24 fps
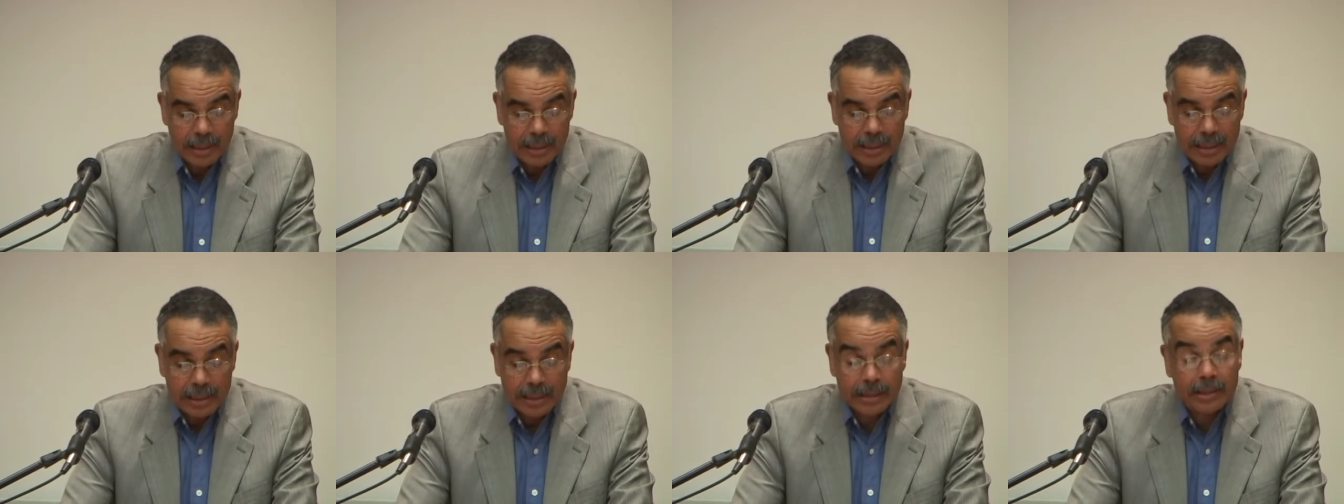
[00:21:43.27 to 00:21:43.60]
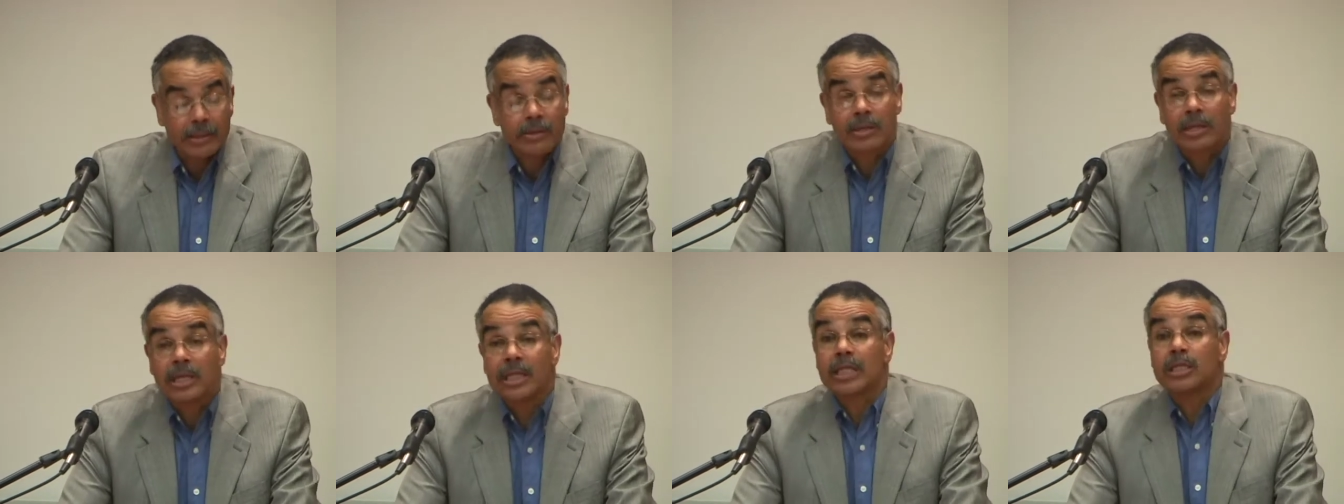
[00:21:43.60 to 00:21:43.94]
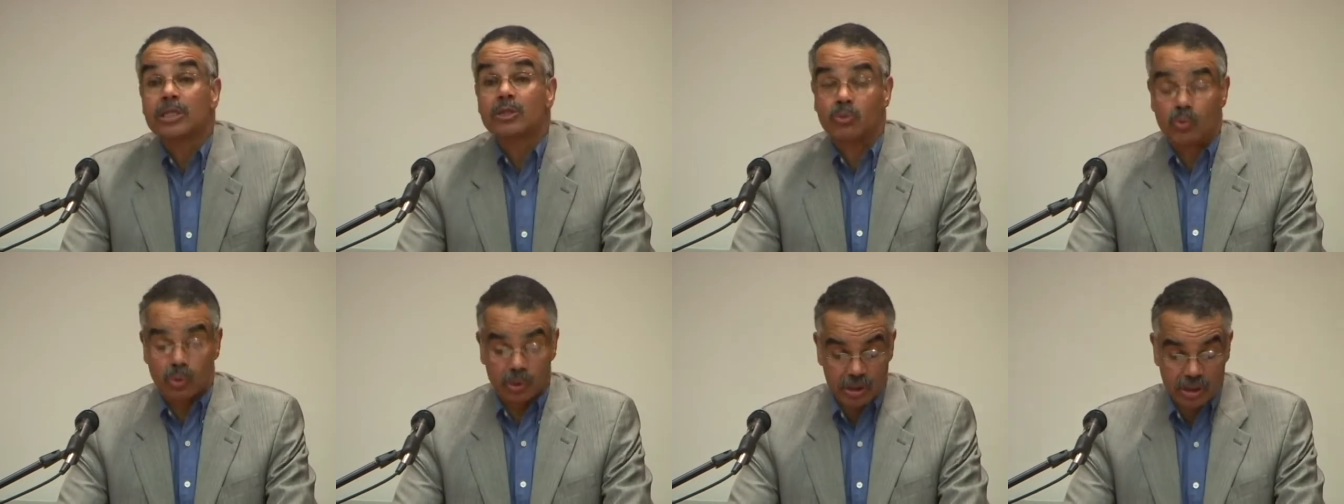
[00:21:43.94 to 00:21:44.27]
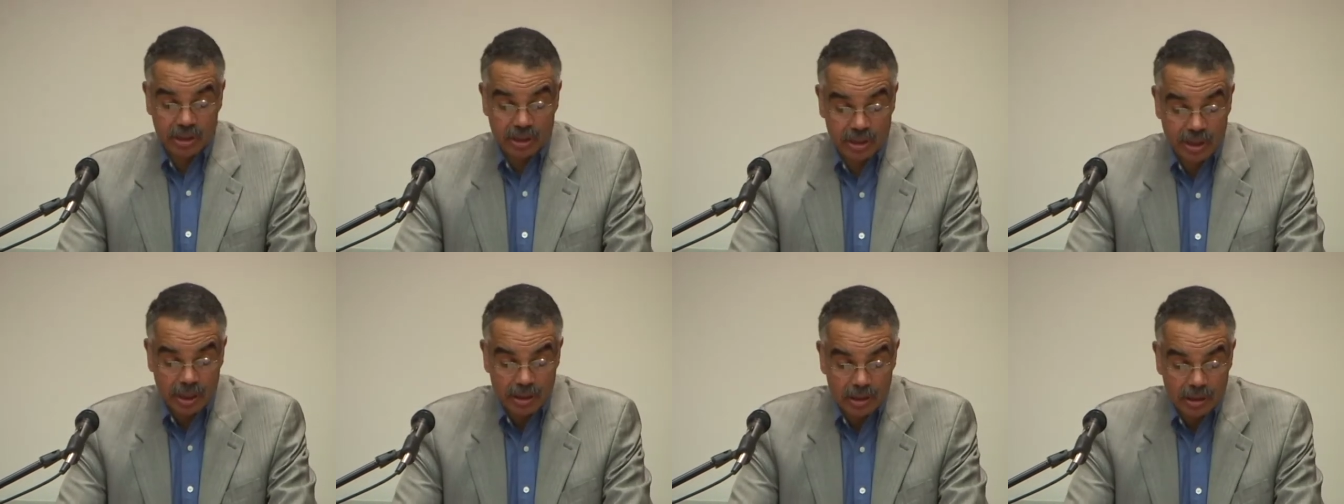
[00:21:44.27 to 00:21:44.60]
yet things were
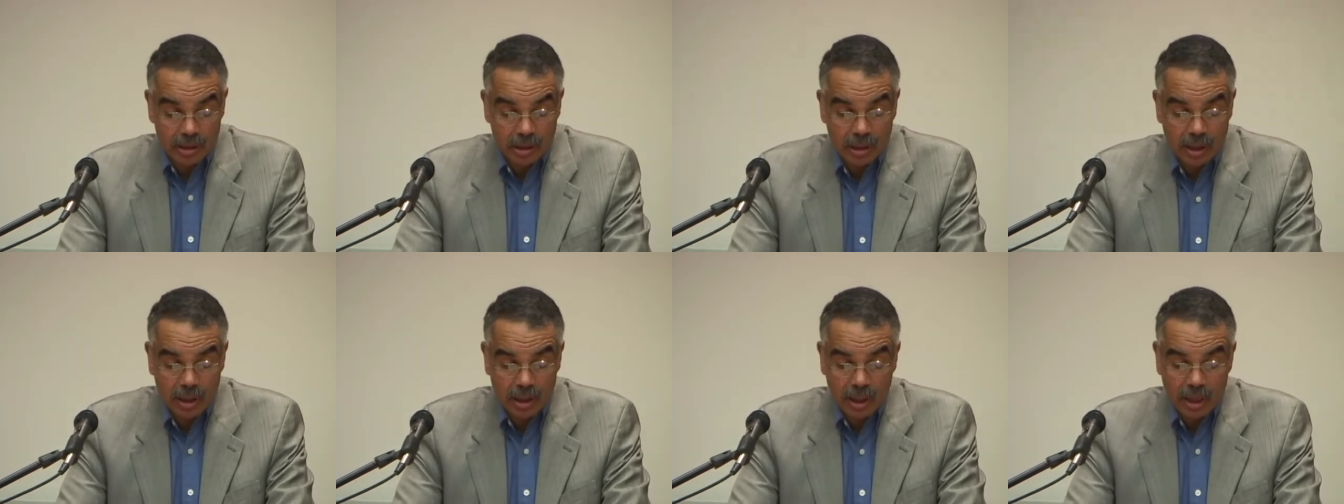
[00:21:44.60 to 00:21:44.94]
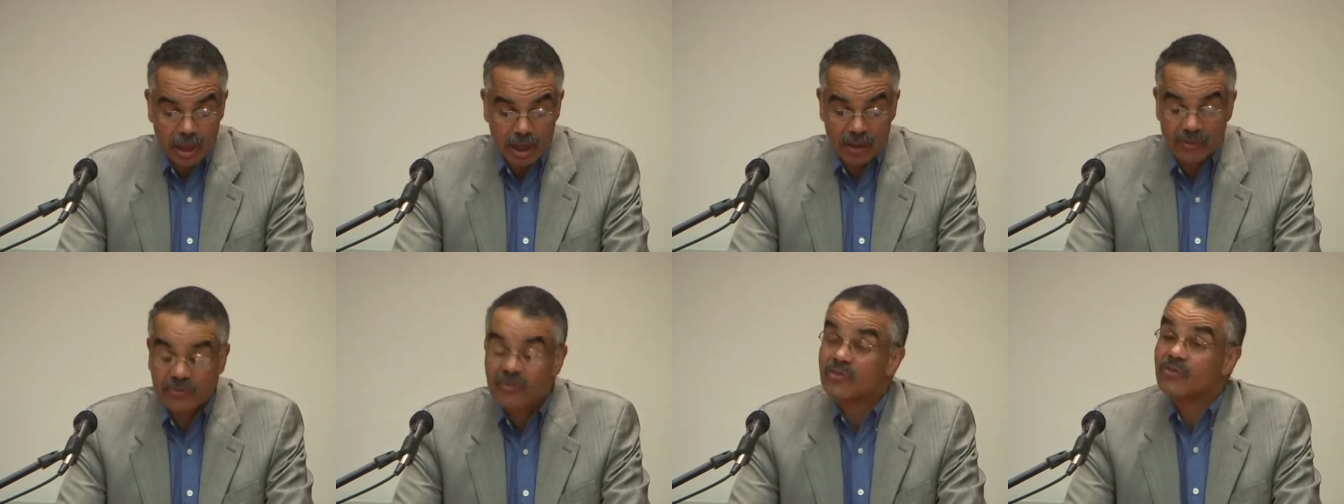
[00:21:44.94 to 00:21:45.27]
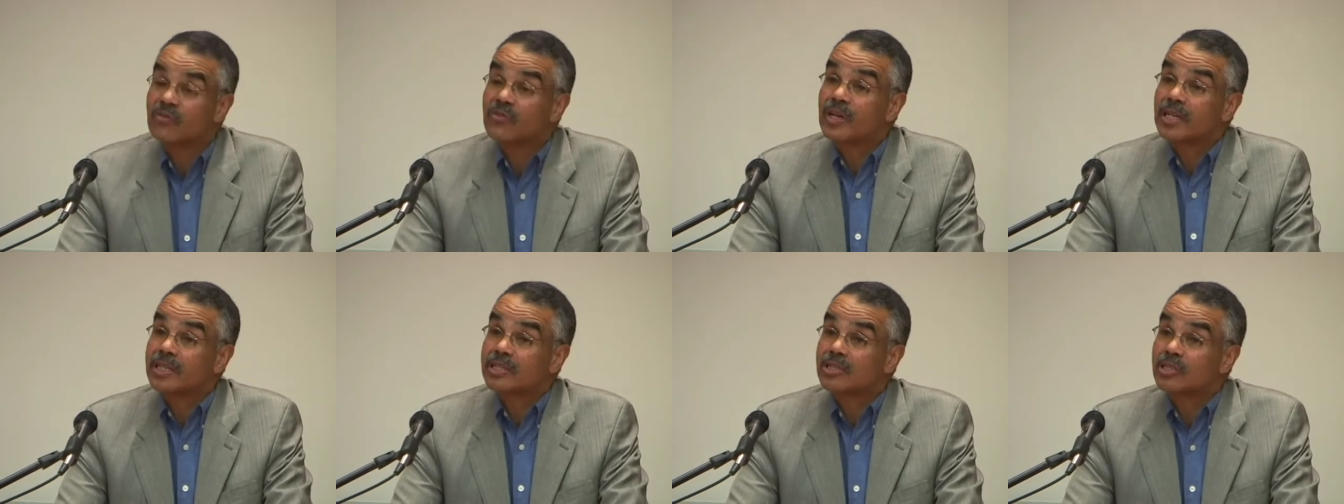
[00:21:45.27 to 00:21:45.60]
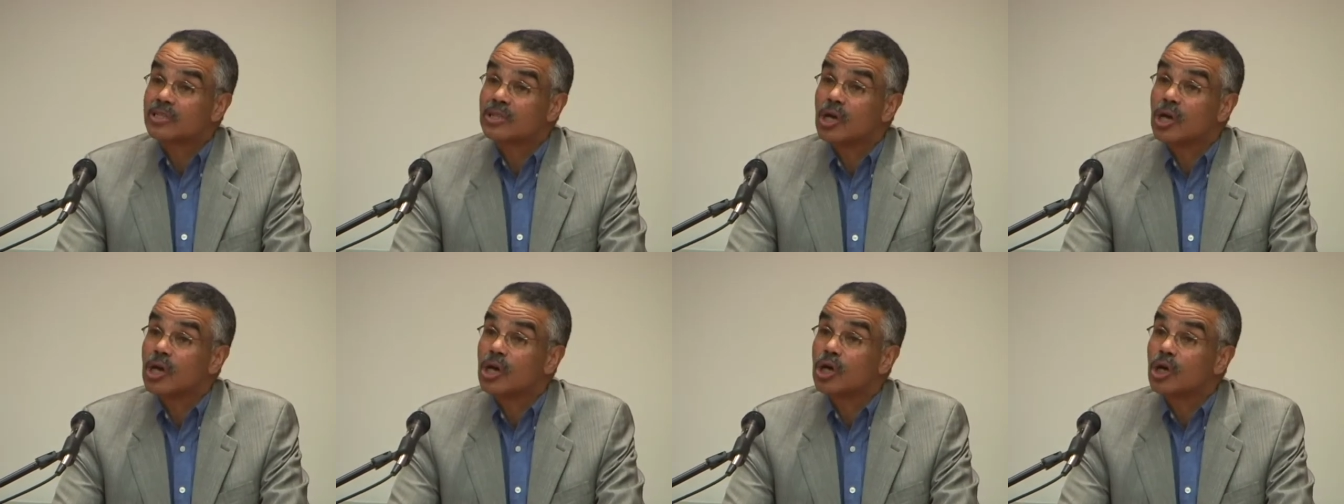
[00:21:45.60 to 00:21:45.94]
still unfixed,
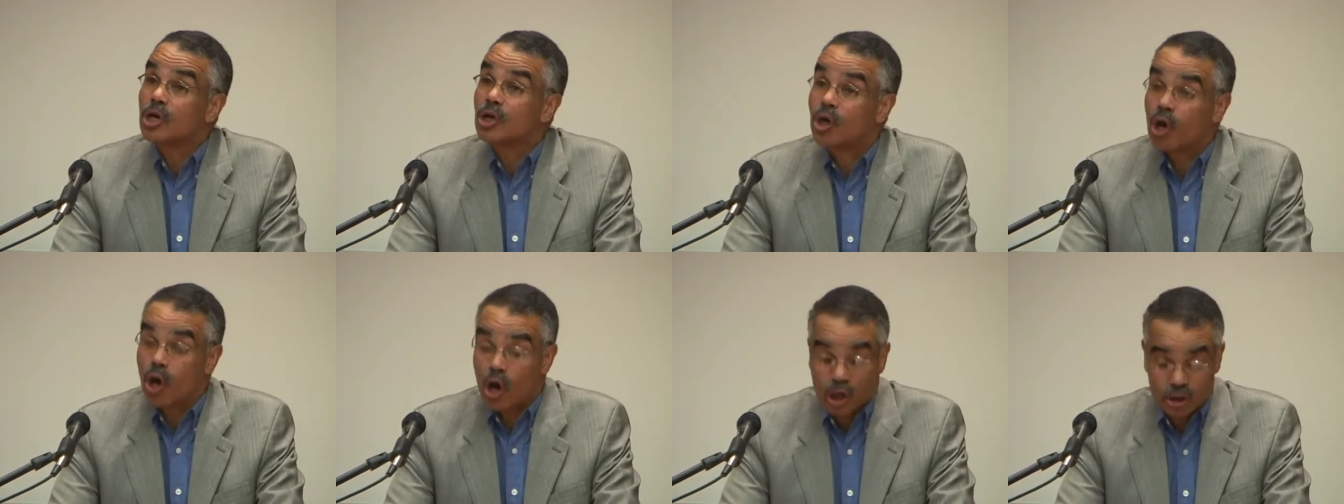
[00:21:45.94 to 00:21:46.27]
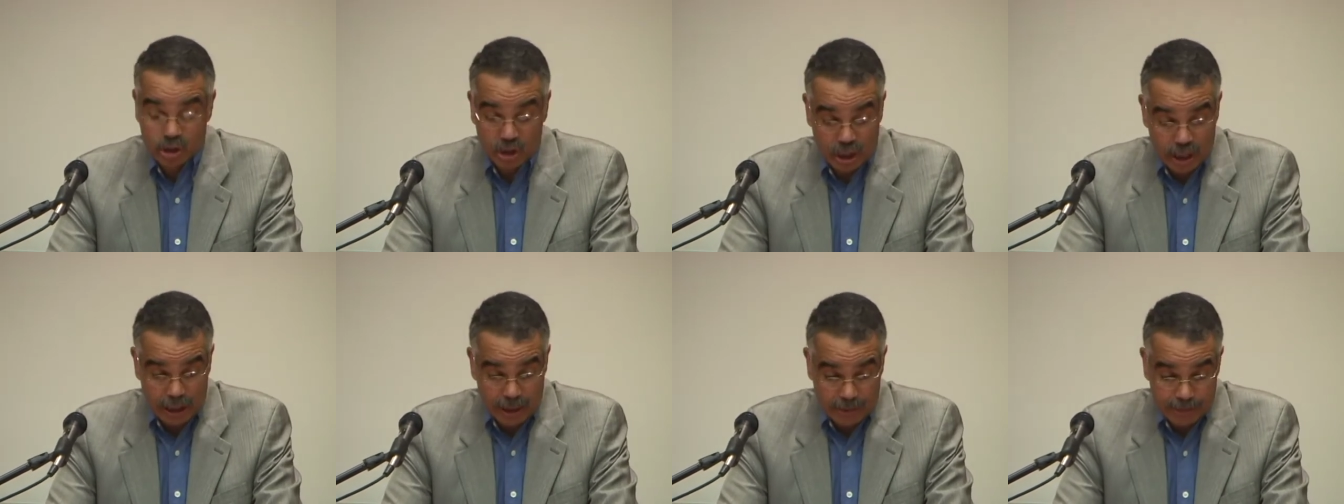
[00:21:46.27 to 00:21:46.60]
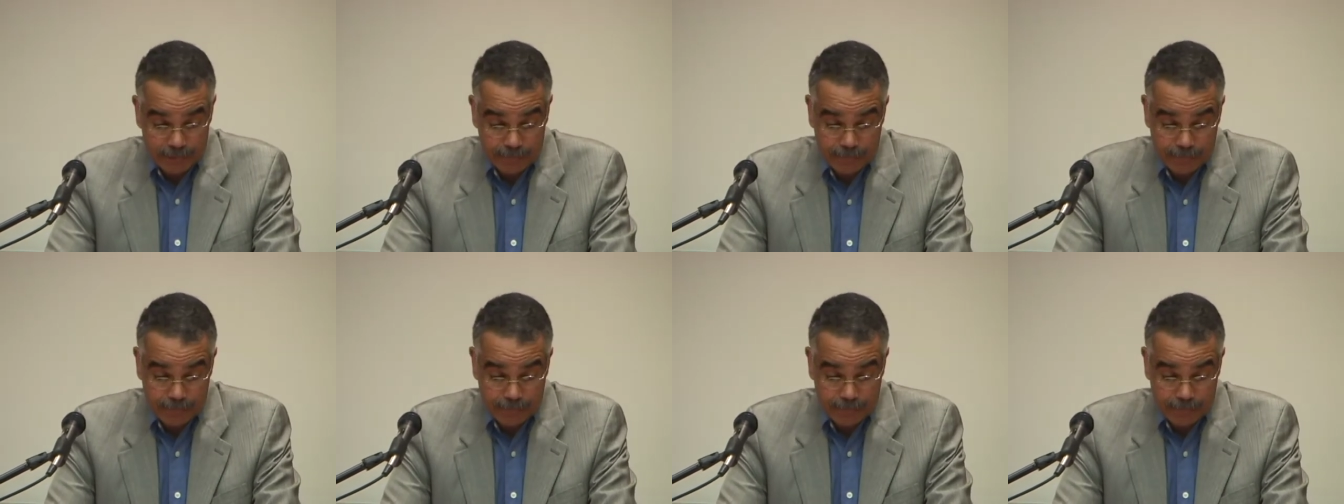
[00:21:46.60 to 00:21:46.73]
gauzy.